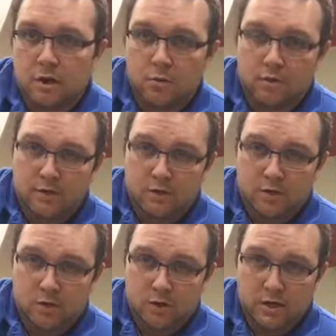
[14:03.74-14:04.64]
within
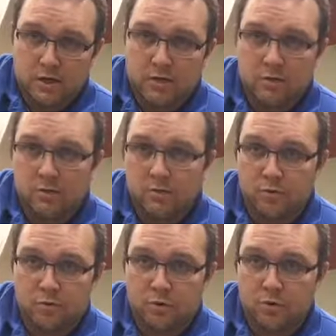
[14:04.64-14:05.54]
soccer or
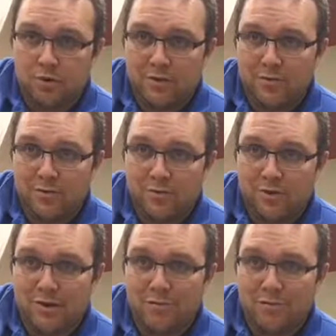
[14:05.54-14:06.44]
football, if you're from
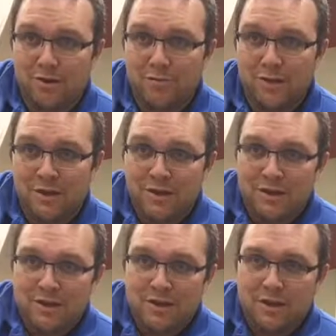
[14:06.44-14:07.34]
where I'm from,
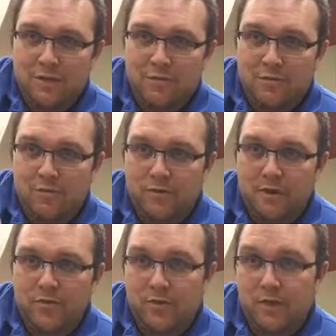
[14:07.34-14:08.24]
the
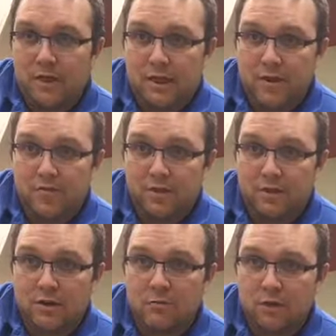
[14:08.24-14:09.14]
FIFA 11
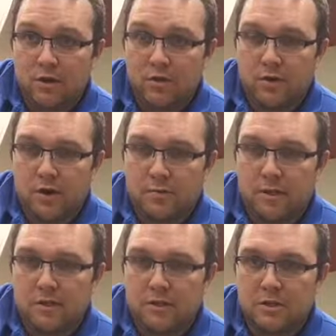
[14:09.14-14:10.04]
program.
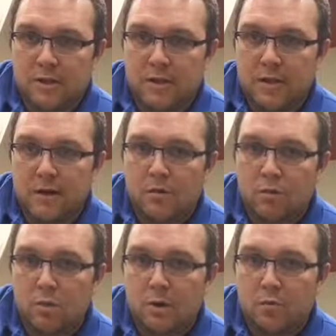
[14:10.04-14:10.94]
It's a dynamic
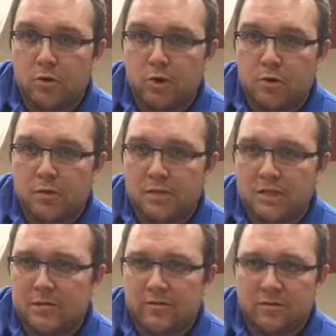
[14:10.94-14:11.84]
warm-up program. It takes
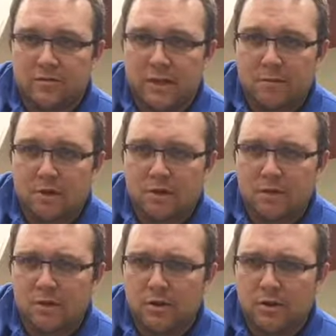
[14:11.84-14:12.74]
about 15 minutes to
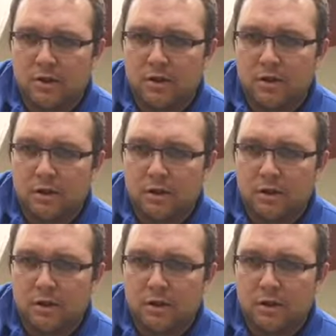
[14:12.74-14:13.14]
do, I think,